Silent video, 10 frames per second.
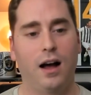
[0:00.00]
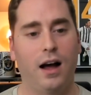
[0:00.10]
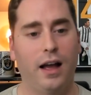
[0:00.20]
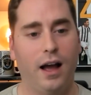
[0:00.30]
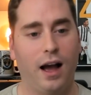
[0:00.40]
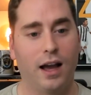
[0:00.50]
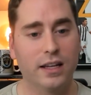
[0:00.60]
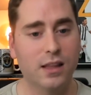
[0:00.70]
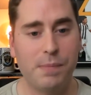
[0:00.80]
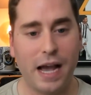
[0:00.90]
I
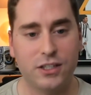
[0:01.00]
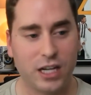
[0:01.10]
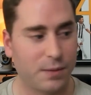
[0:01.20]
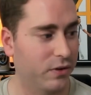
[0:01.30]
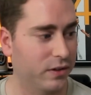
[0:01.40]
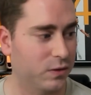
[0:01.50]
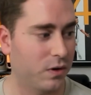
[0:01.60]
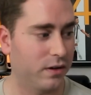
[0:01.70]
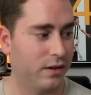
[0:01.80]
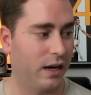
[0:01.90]
like the badge shape on this
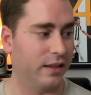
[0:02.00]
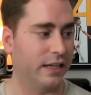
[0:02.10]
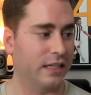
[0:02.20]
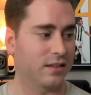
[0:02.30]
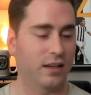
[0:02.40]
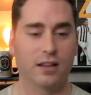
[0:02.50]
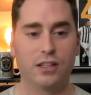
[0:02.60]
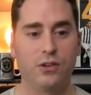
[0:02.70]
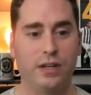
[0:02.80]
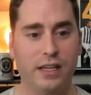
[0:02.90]
one. I think it's slightly
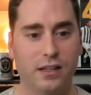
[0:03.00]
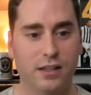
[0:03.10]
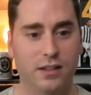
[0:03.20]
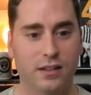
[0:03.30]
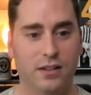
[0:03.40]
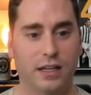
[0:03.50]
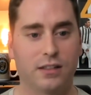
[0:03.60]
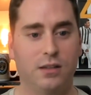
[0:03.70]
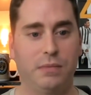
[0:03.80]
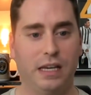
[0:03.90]
unique. Like,
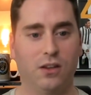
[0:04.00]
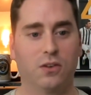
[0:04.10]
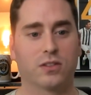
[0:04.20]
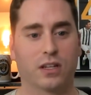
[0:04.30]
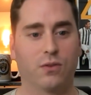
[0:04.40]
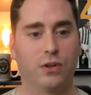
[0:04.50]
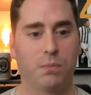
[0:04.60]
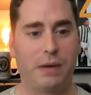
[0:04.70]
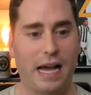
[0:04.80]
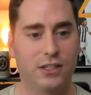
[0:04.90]
to me, it looks like a real
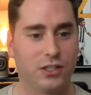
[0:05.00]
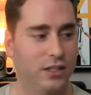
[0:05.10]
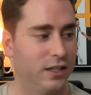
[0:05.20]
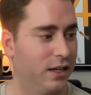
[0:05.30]
badge.